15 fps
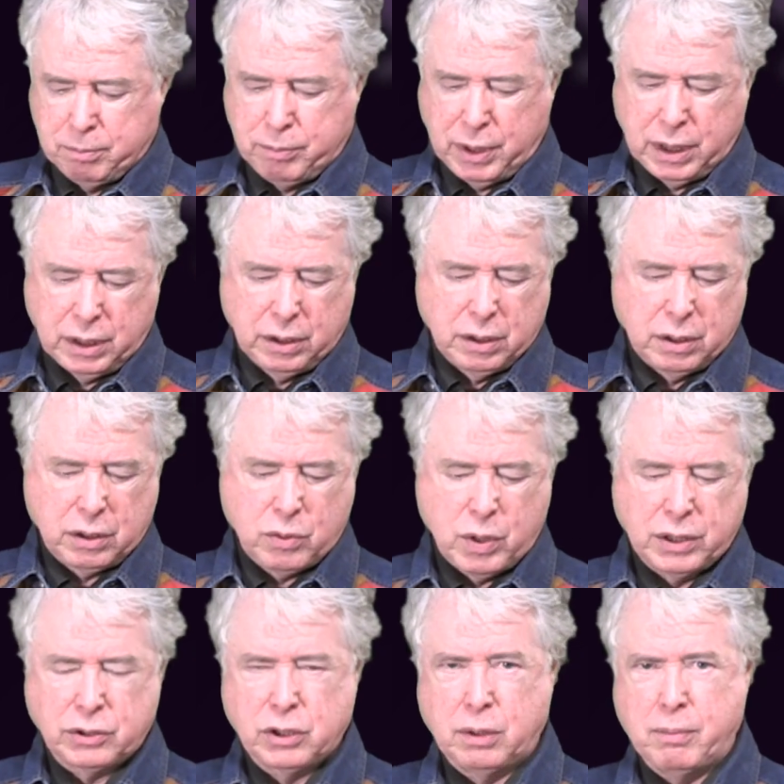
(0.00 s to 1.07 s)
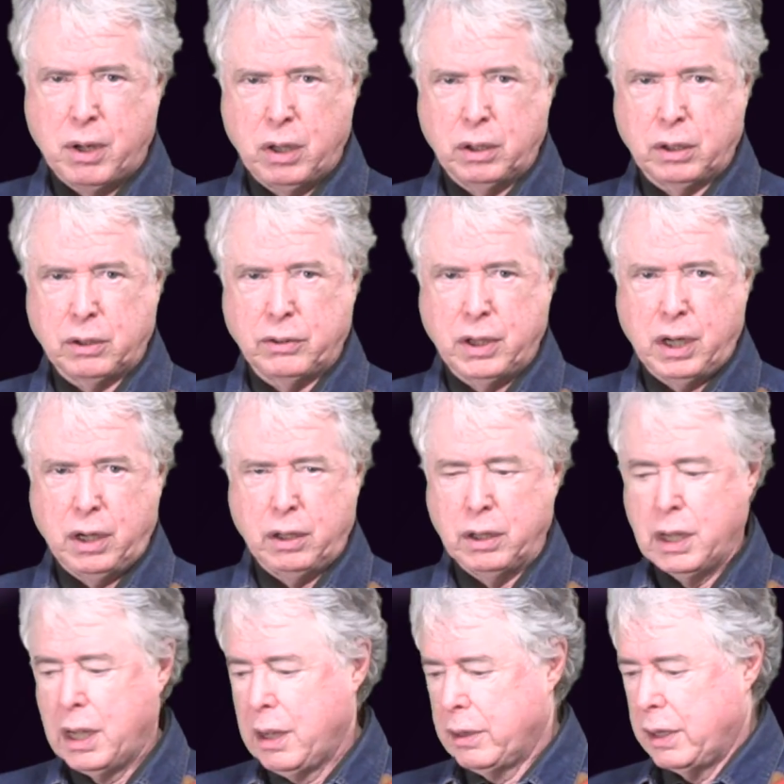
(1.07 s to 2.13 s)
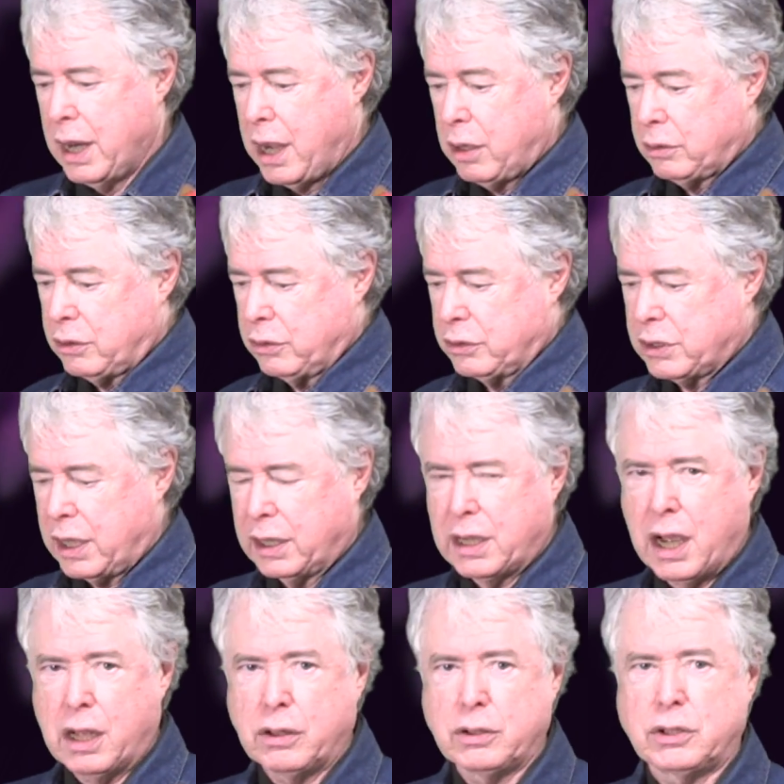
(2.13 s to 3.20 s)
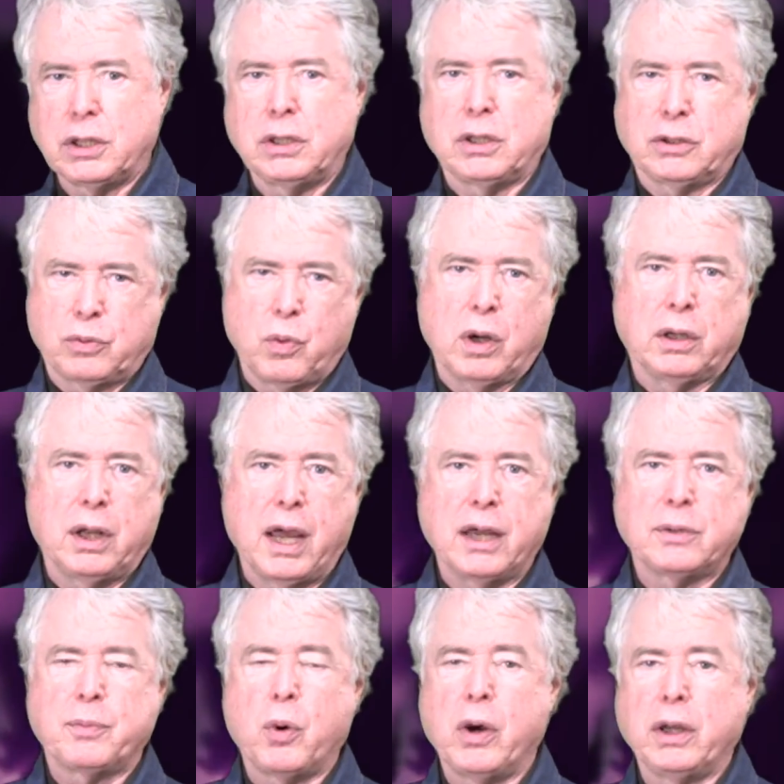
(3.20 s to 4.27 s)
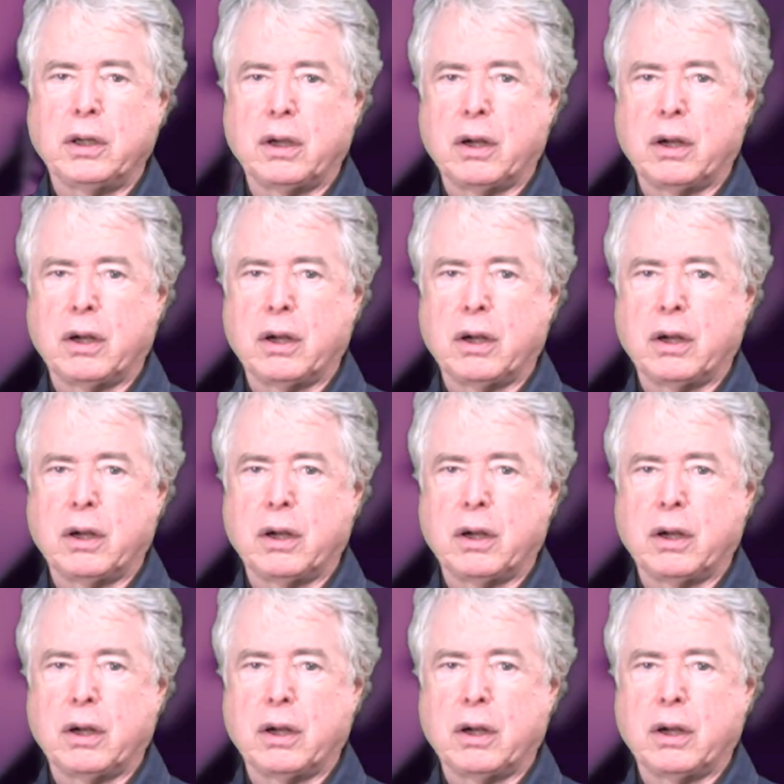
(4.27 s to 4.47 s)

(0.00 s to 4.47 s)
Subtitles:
Big question mark there. Now to psychology, just one last point.